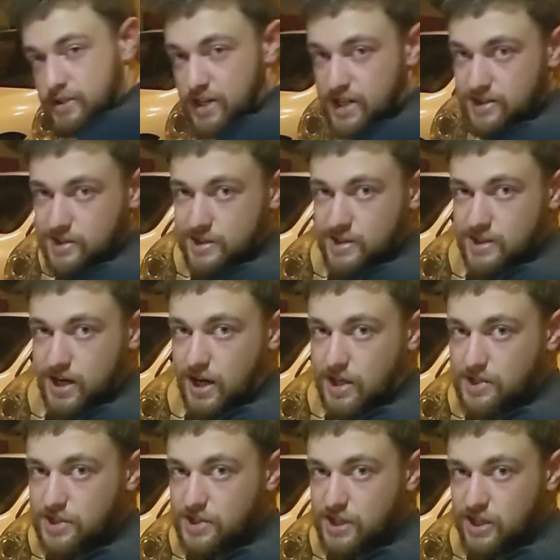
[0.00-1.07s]
since it's
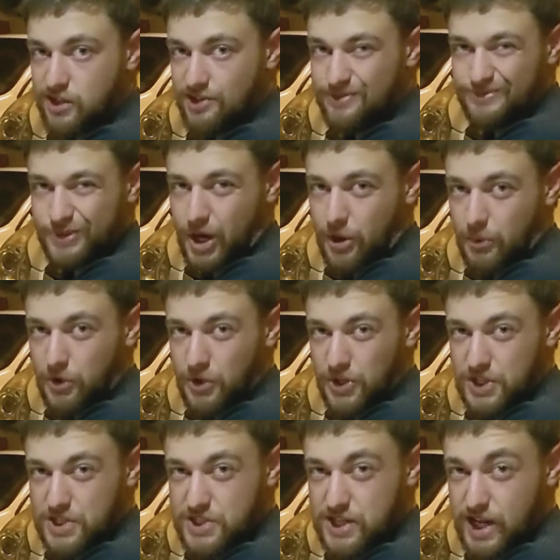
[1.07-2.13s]
not steel, not
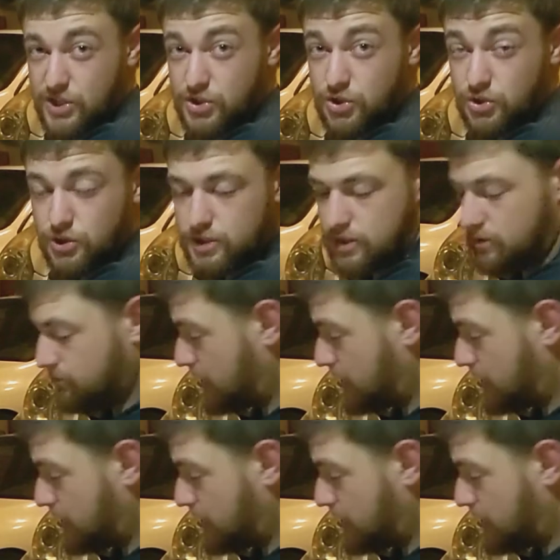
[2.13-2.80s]
really essential to